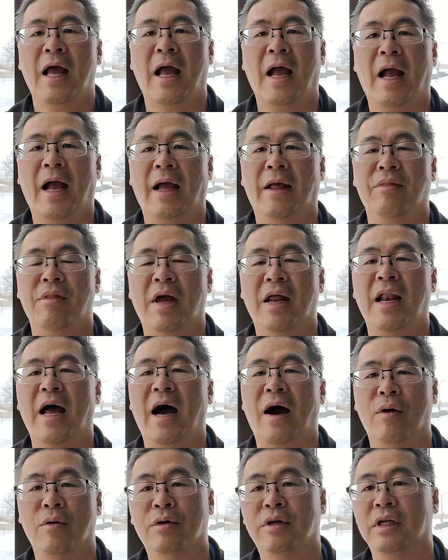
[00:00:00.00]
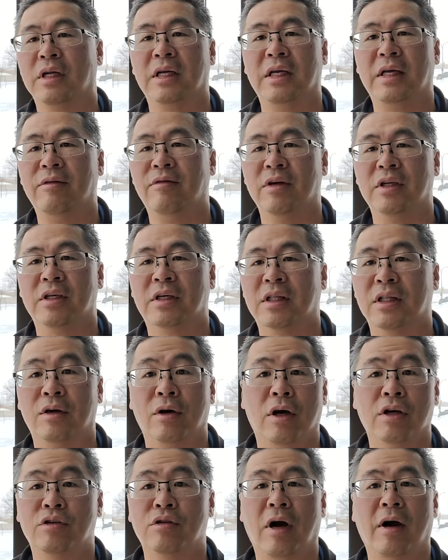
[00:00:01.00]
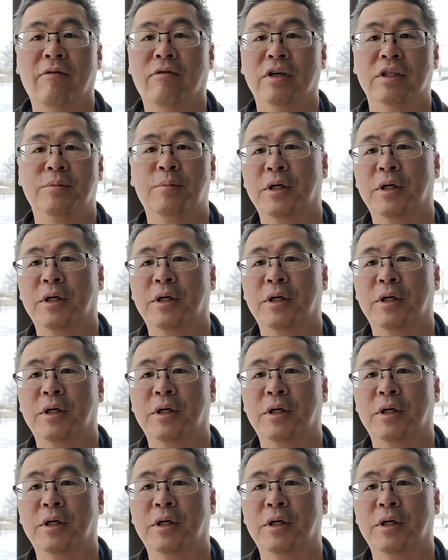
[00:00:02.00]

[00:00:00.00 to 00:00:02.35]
and then how to even clear our driveways,